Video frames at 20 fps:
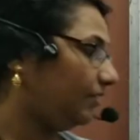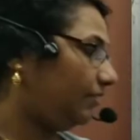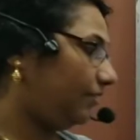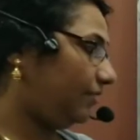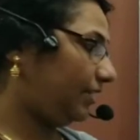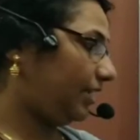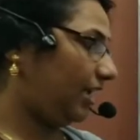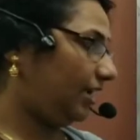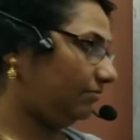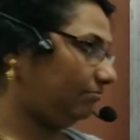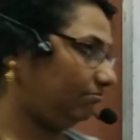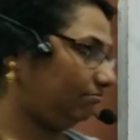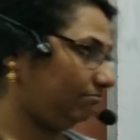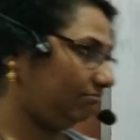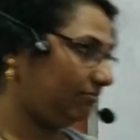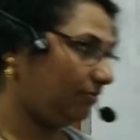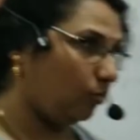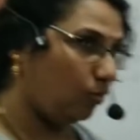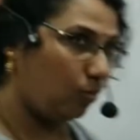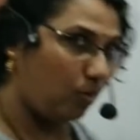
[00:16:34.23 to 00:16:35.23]
Okay.
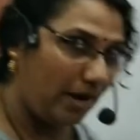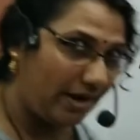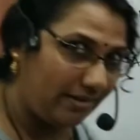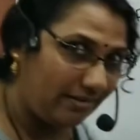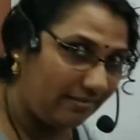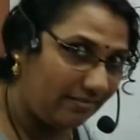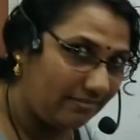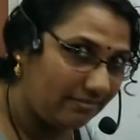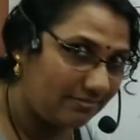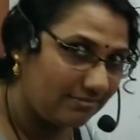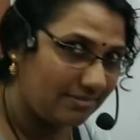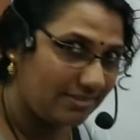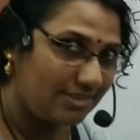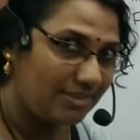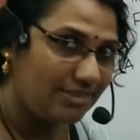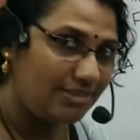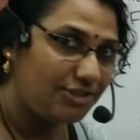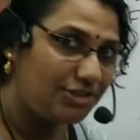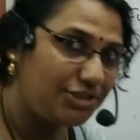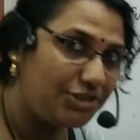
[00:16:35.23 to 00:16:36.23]
1,
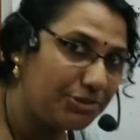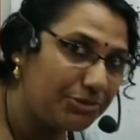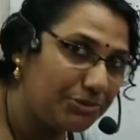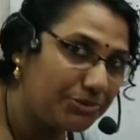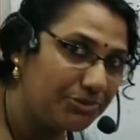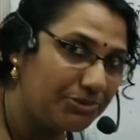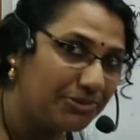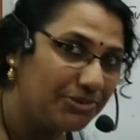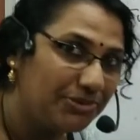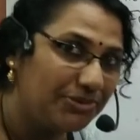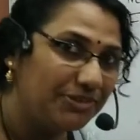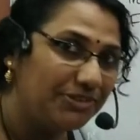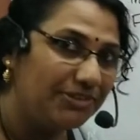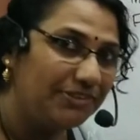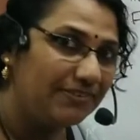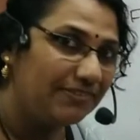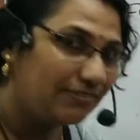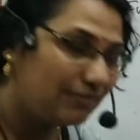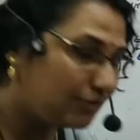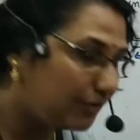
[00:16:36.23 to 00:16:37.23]
2,
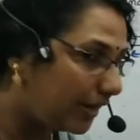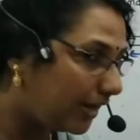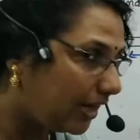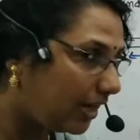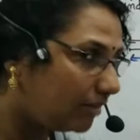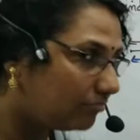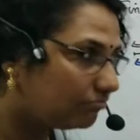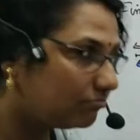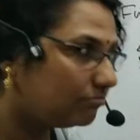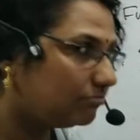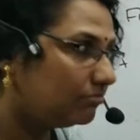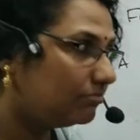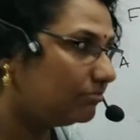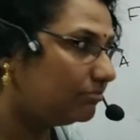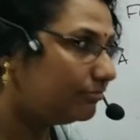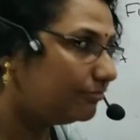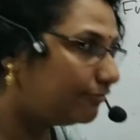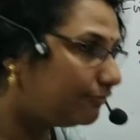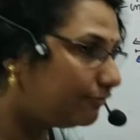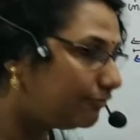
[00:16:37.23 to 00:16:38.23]
3,
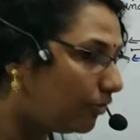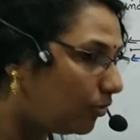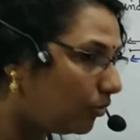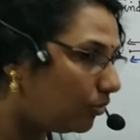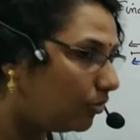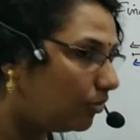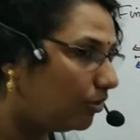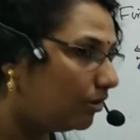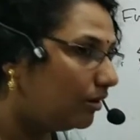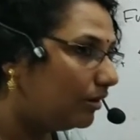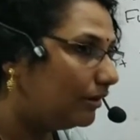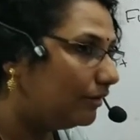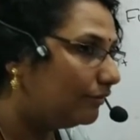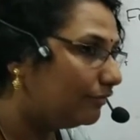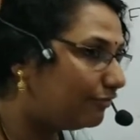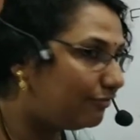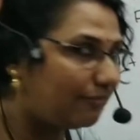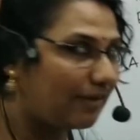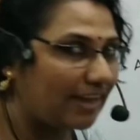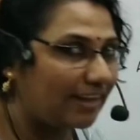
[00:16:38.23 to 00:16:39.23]
4,
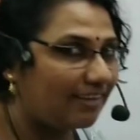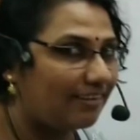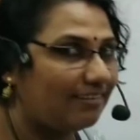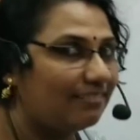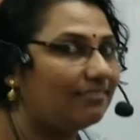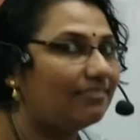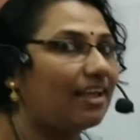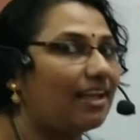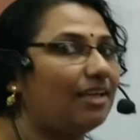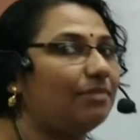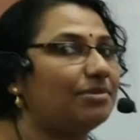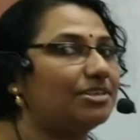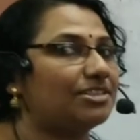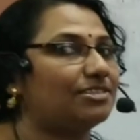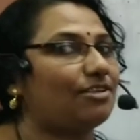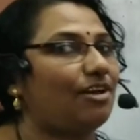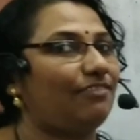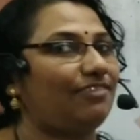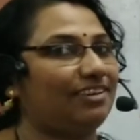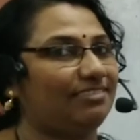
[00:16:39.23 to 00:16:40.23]
5. Time is
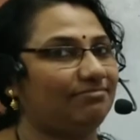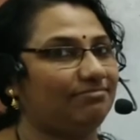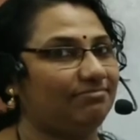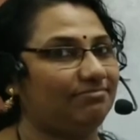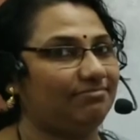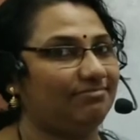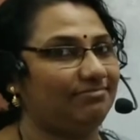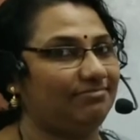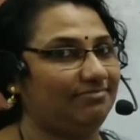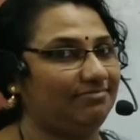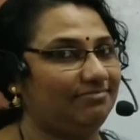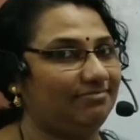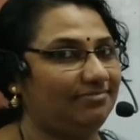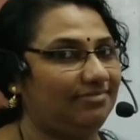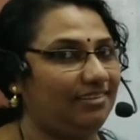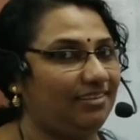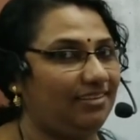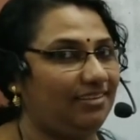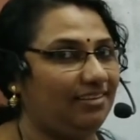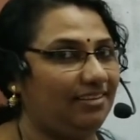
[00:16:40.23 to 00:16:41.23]
up.
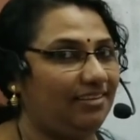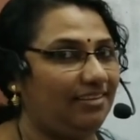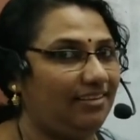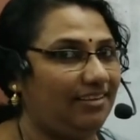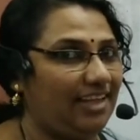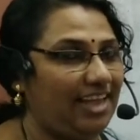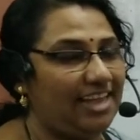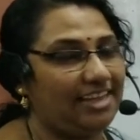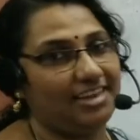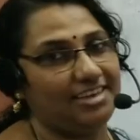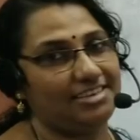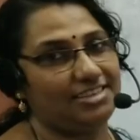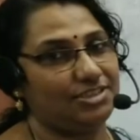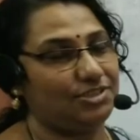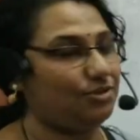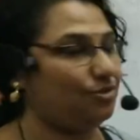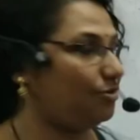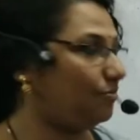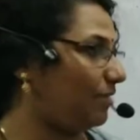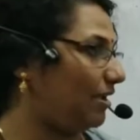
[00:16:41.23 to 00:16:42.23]
Okay, kids,
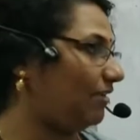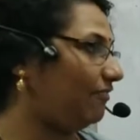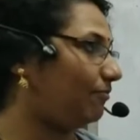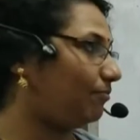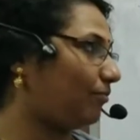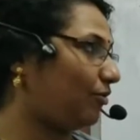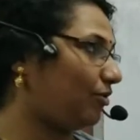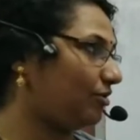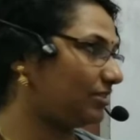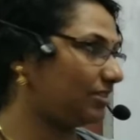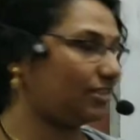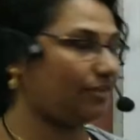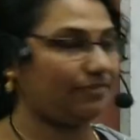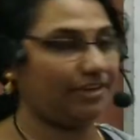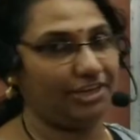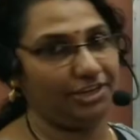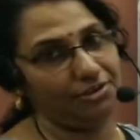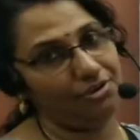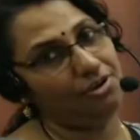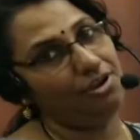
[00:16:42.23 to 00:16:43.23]
you may pause the
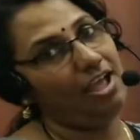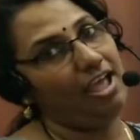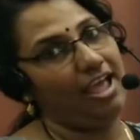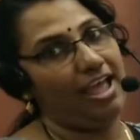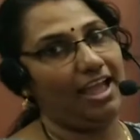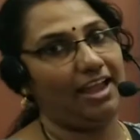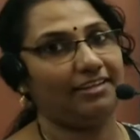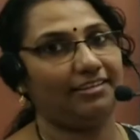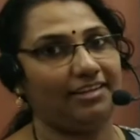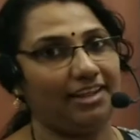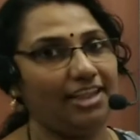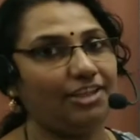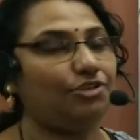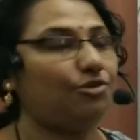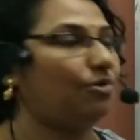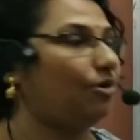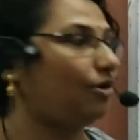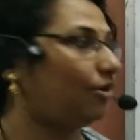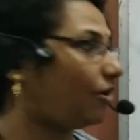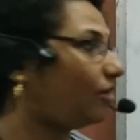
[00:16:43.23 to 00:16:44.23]
video and take
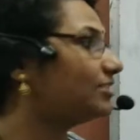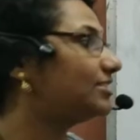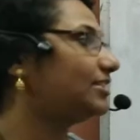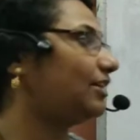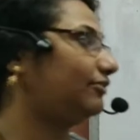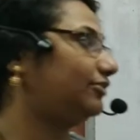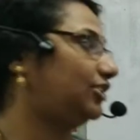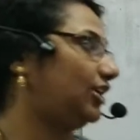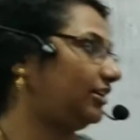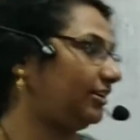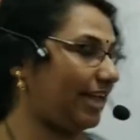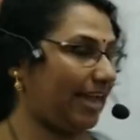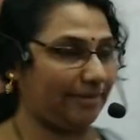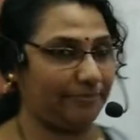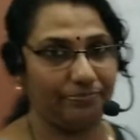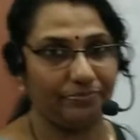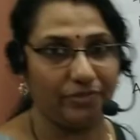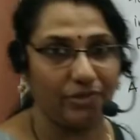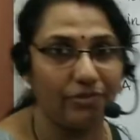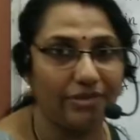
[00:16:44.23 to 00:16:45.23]
your own sufficient time.
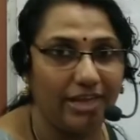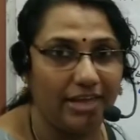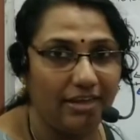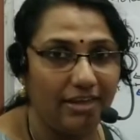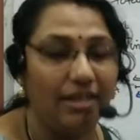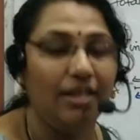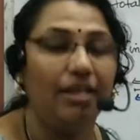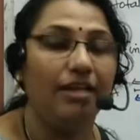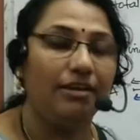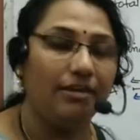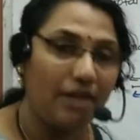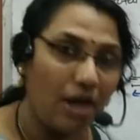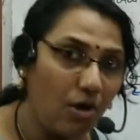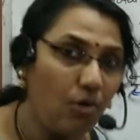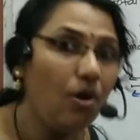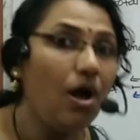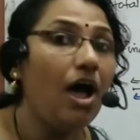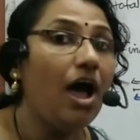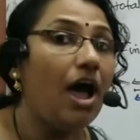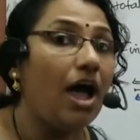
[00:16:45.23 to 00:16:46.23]
Okay.
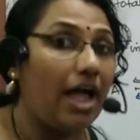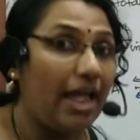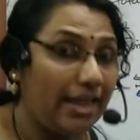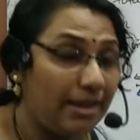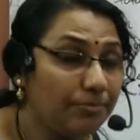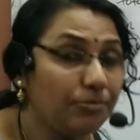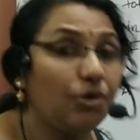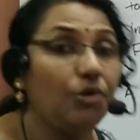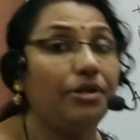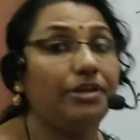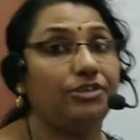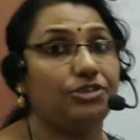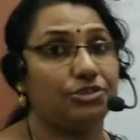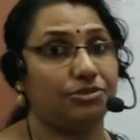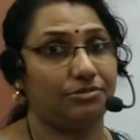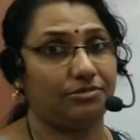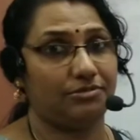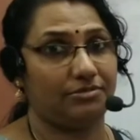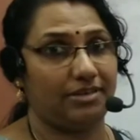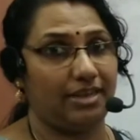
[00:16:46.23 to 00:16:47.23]
Now, I am going
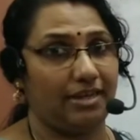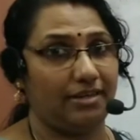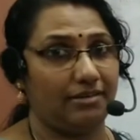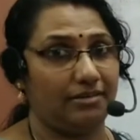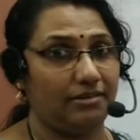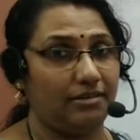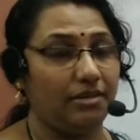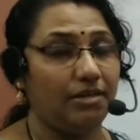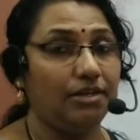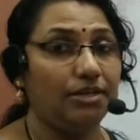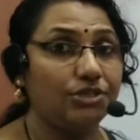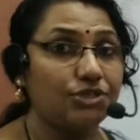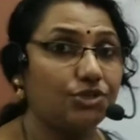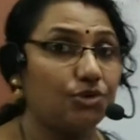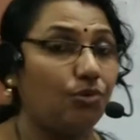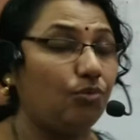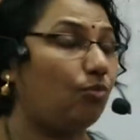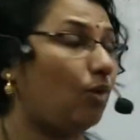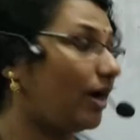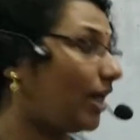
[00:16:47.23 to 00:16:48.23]
to take. So,
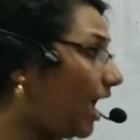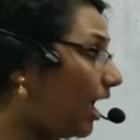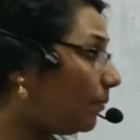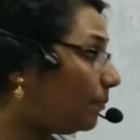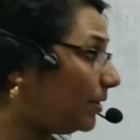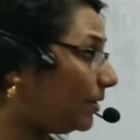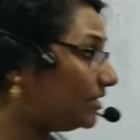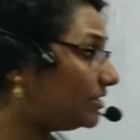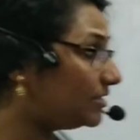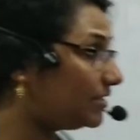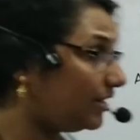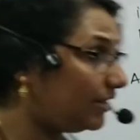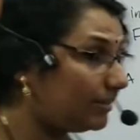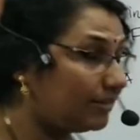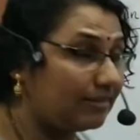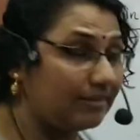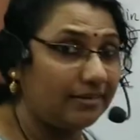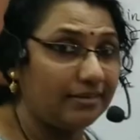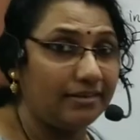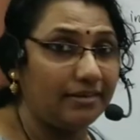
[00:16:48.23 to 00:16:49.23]
what happens
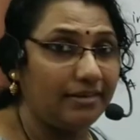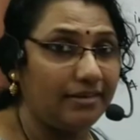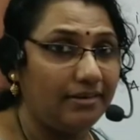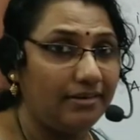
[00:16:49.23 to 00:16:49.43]
here?